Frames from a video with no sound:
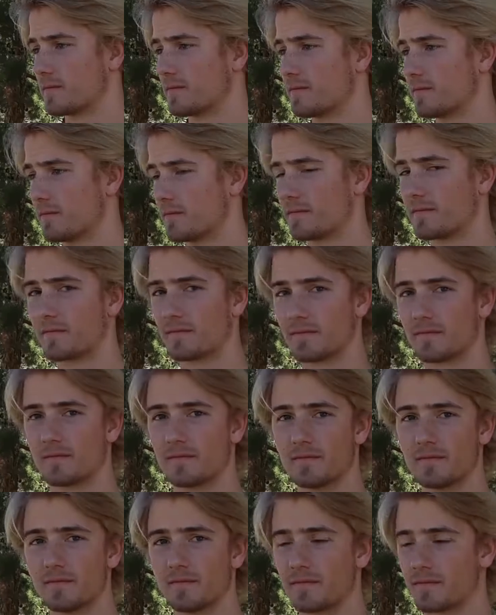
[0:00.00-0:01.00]
it has uh, been the
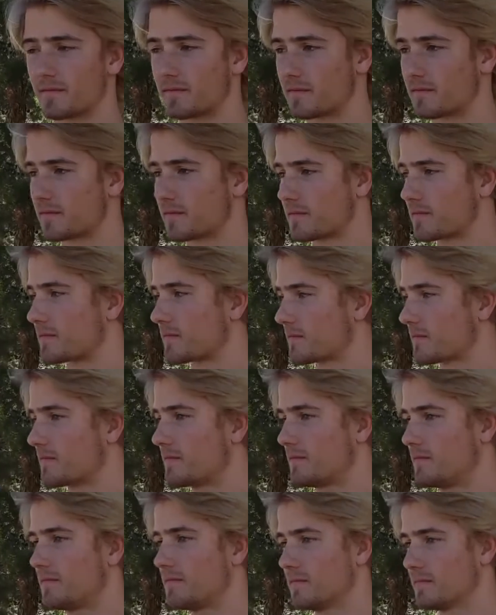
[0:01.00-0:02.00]
big, uh, like the big
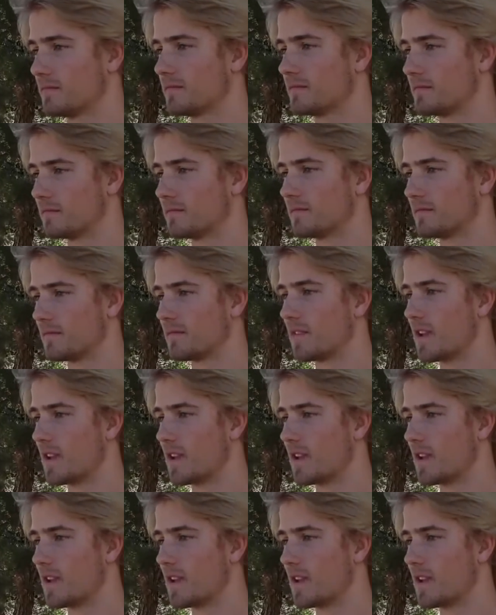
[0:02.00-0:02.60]
eye opener?